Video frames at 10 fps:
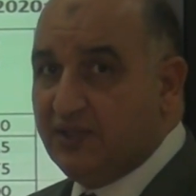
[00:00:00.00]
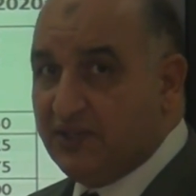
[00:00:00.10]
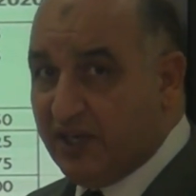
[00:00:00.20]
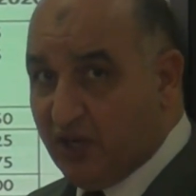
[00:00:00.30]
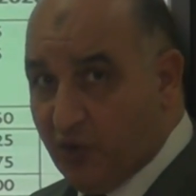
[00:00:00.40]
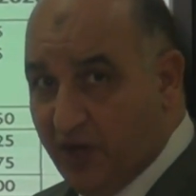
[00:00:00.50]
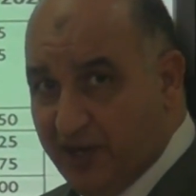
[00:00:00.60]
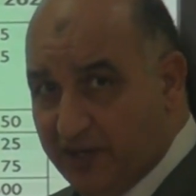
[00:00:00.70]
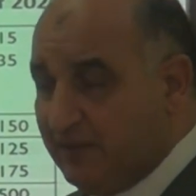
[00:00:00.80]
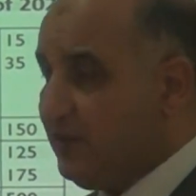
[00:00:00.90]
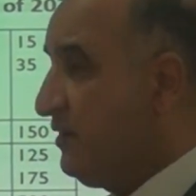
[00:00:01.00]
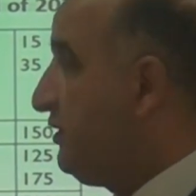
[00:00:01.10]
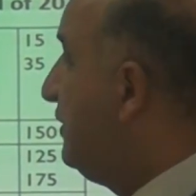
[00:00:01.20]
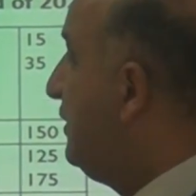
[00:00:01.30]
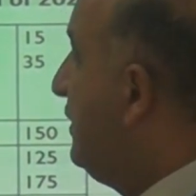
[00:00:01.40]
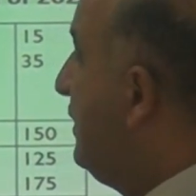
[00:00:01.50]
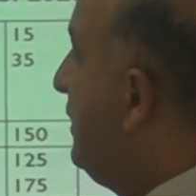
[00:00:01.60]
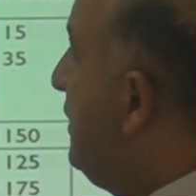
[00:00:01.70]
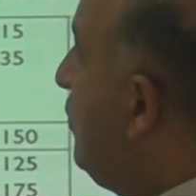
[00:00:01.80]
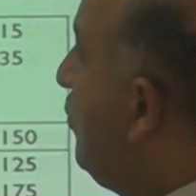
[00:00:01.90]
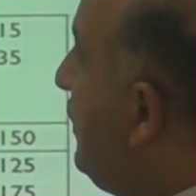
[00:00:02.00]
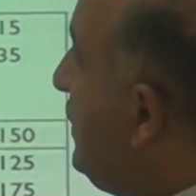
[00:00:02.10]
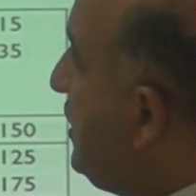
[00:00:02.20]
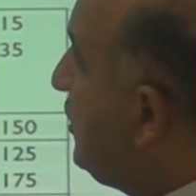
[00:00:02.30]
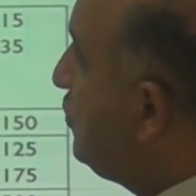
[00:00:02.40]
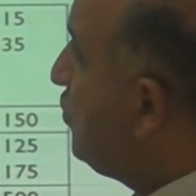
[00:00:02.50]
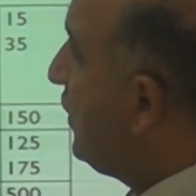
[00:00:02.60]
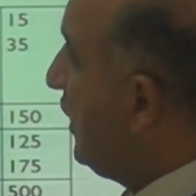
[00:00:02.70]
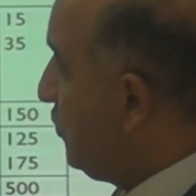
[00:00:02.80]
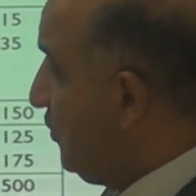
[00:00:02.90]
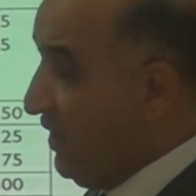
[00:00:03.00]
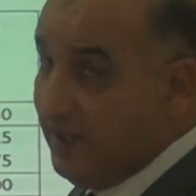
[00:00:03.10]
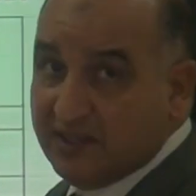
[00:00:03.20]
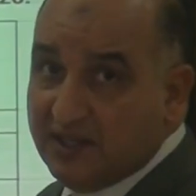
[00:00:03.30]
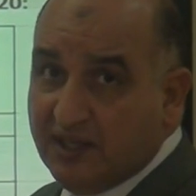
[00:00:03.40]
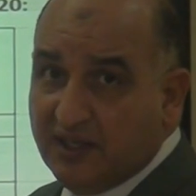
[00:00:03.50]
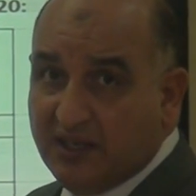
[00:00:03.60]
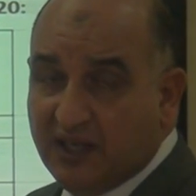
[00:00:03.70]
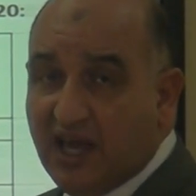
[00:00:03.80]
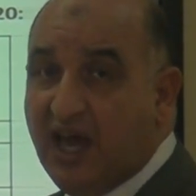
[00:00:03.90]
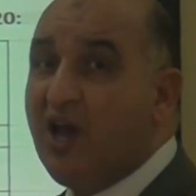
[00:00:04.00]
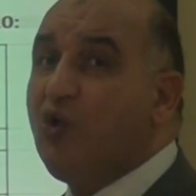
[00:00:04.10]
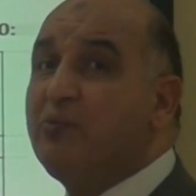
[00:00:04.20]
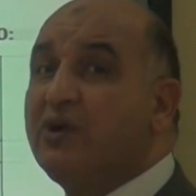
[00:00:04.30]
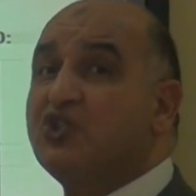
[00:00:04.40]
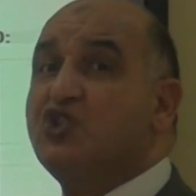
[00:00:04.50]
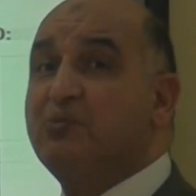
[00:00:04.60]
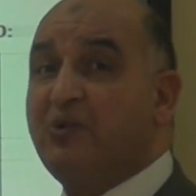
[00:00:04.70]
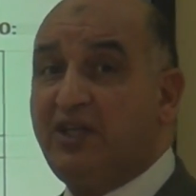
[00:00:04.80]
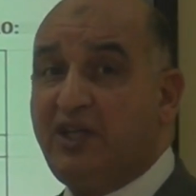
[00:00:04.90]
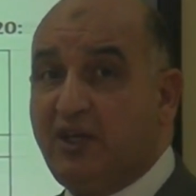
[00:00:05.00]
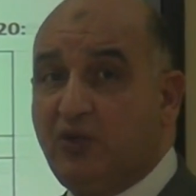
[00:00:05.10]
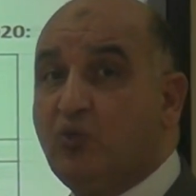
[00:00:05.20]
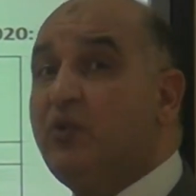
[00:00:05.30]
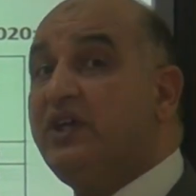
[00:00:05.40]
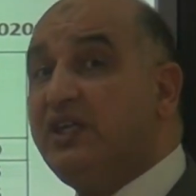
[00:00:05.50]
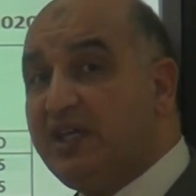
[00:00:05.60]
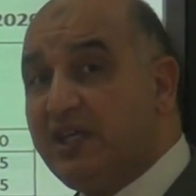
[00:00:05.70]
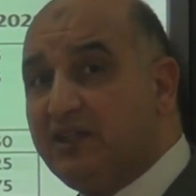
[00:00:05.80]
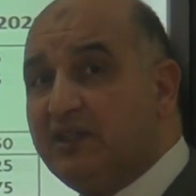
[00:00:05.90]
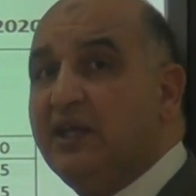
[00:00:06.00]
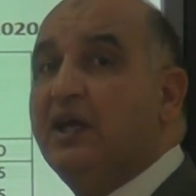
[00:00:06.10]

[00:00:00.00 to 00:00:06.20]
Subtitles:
The required, we need to calculate how much money we need